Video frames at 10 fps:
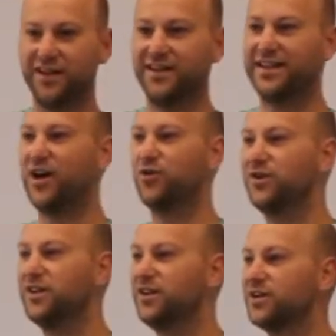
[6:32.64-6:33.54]
Now,
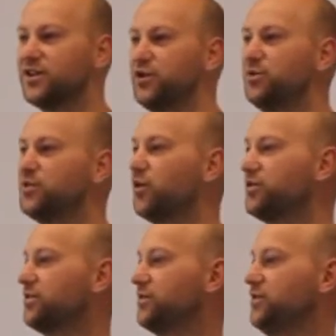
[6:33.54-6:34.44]
you would
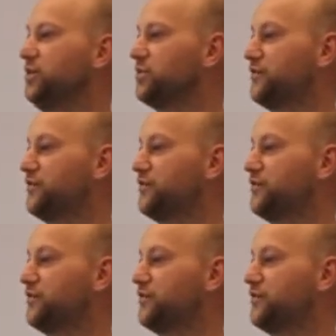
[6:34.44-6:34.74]
want, you would